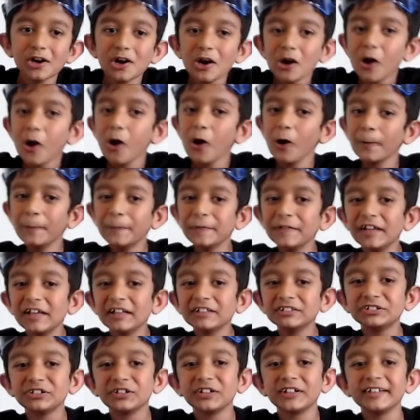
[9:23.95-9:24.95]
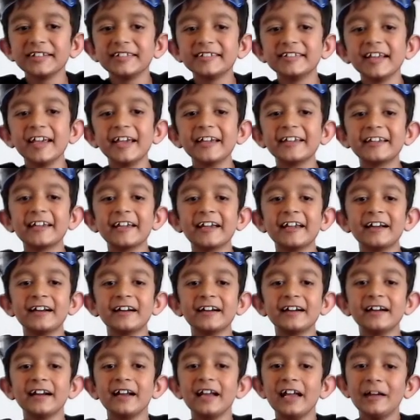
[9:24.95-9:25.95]
Hope you enjoyed. Take care.
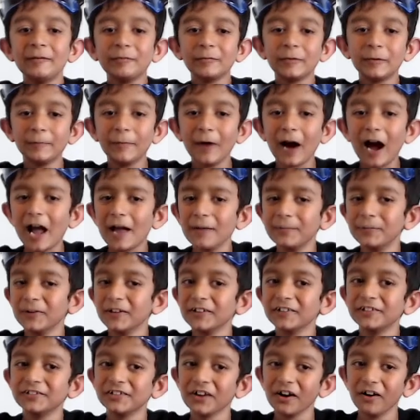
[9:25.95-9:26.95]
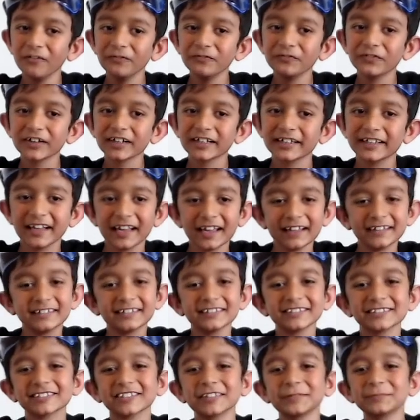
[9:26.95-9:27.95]
Bye-bye. But don't forget to
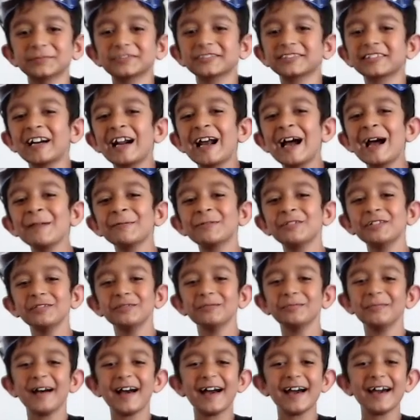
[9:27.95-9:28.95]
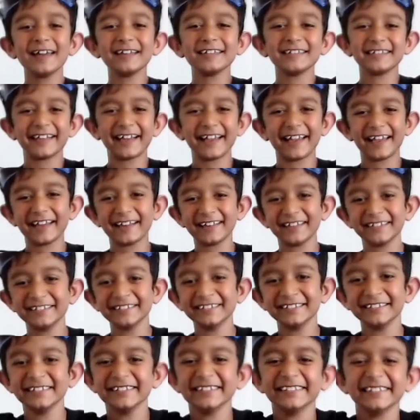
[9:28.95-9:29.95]
subscribe to my channel.